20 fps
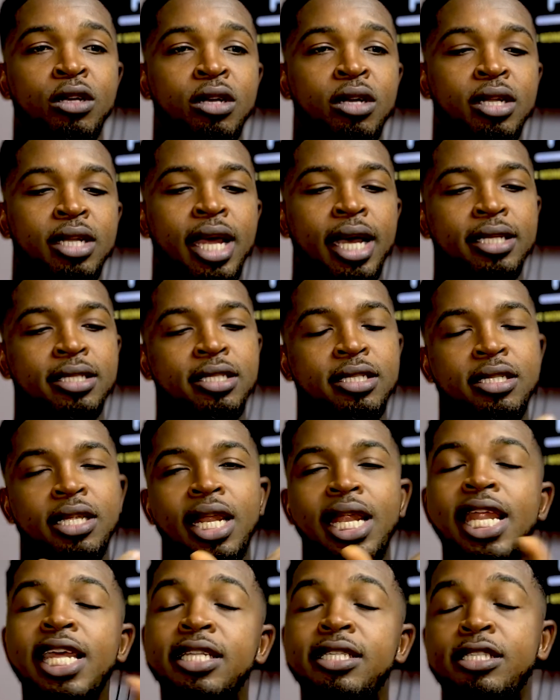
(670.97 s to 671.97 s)
that
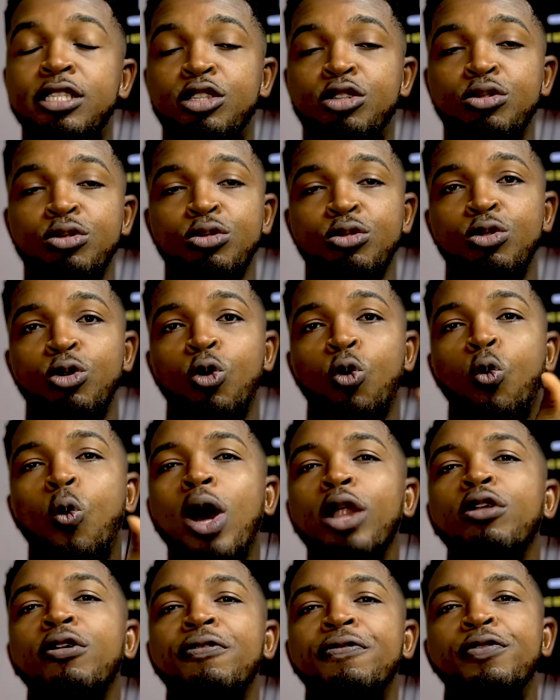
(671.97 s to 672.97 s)
leads to
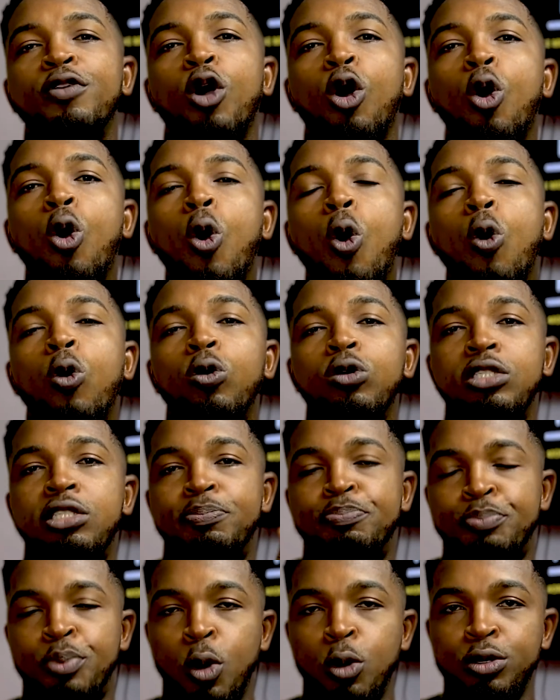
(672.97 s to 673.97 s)
one of your old
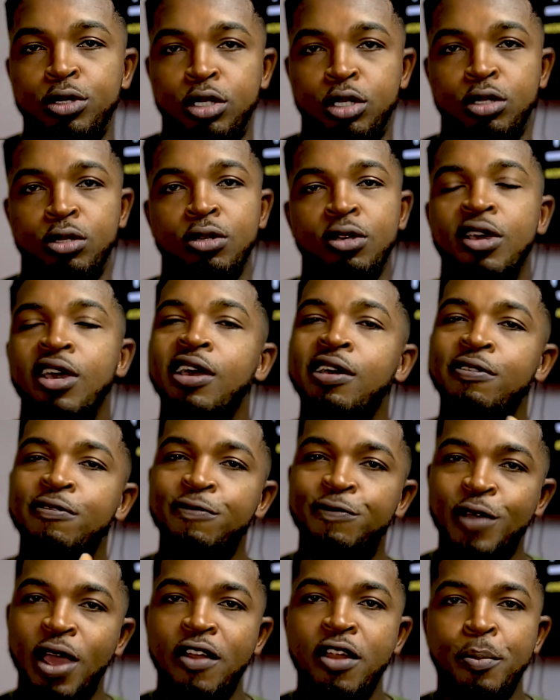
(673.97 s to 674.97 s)
posts.
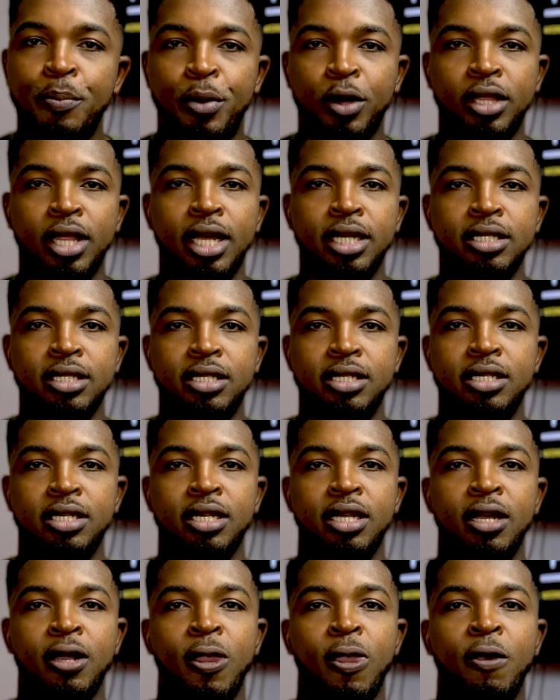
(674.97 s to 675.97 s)
Very important.
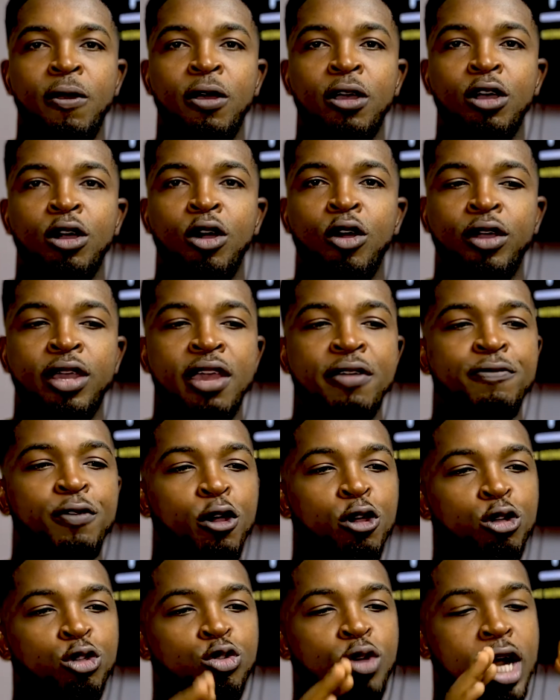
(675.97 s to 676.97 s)
Okay, for
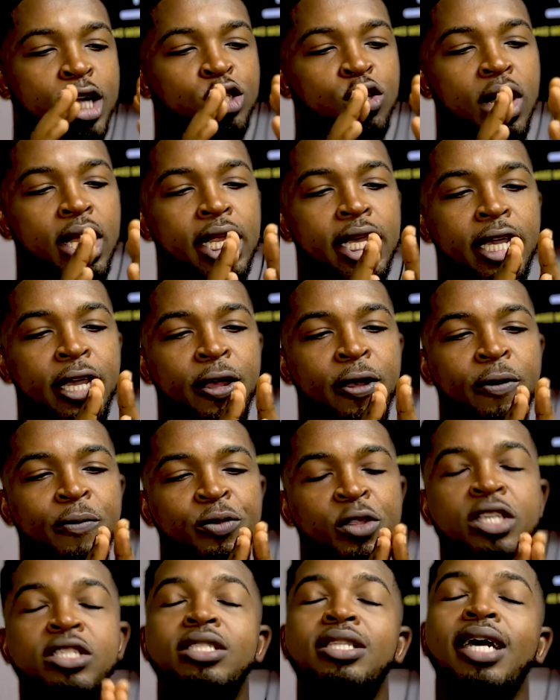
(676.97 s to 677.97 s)
you to actually
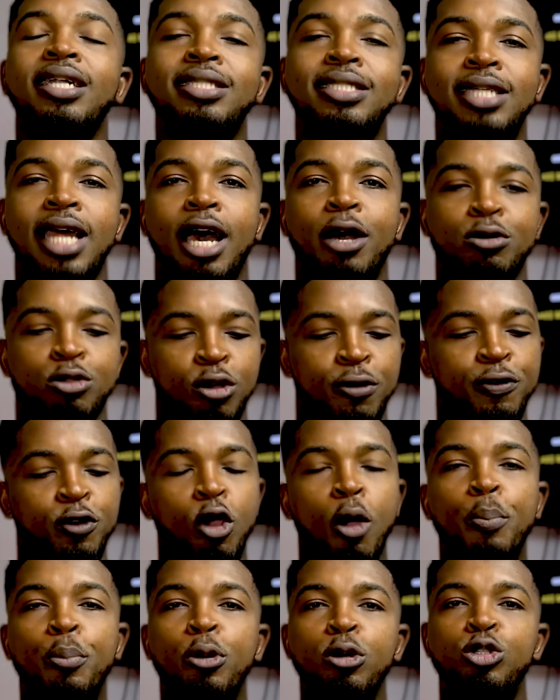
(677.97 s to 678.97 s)
stand out, or for your
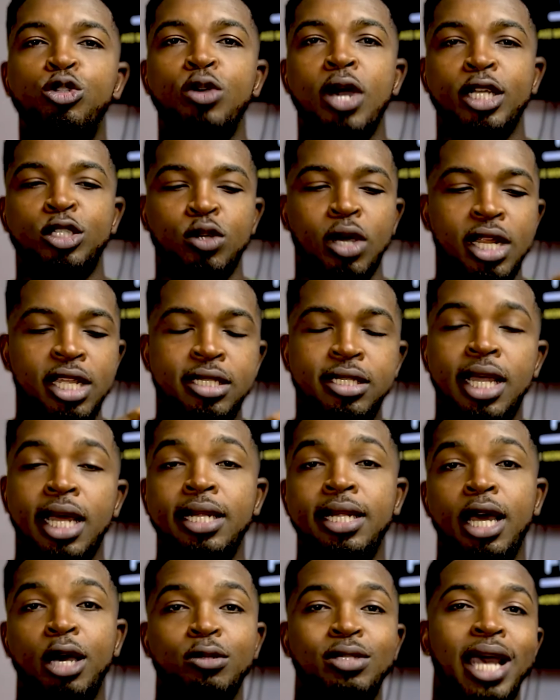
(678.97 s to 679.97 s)
post to actually
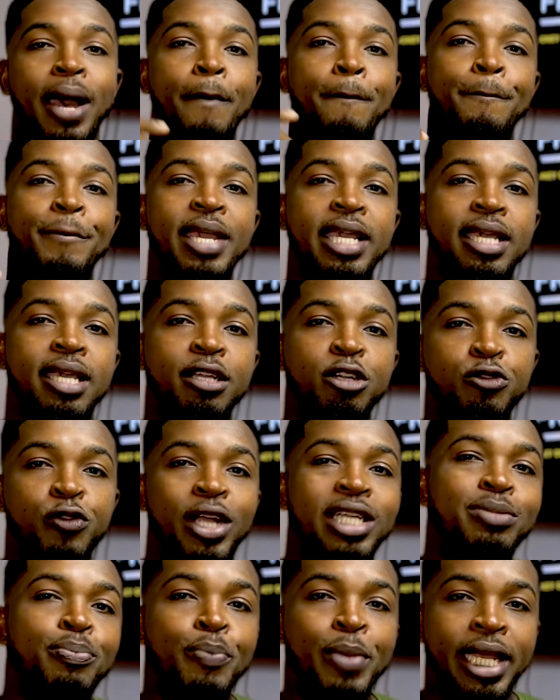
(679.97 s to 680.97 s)
stand out and make
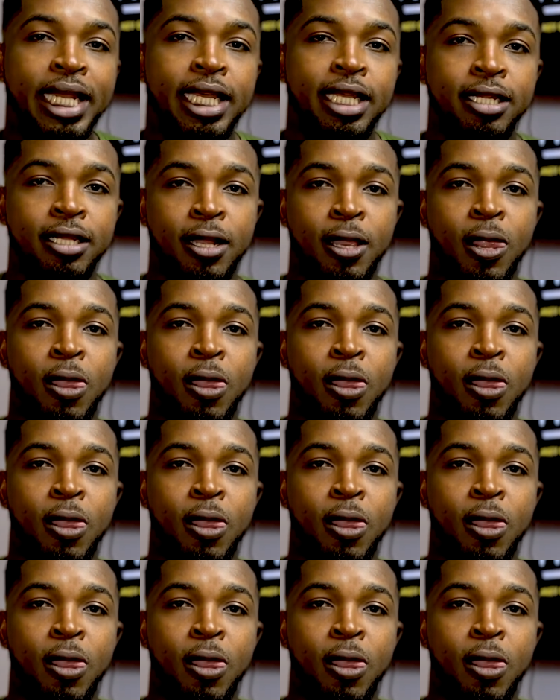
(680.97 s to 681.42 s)
great meaning